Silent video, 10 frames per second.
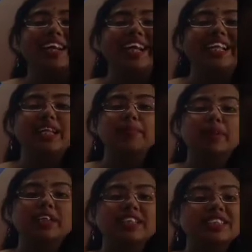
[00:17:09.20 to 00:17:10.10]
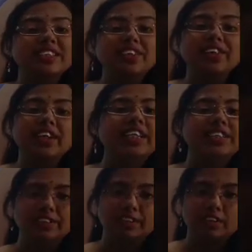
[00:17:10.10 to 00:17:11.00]
anybody's greed.
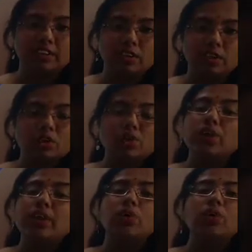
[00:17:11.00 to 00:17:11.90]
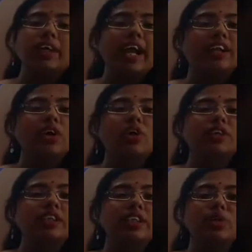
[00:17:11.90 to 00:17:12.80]
So you
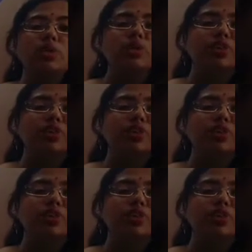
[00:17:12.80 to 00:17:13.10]
cannot use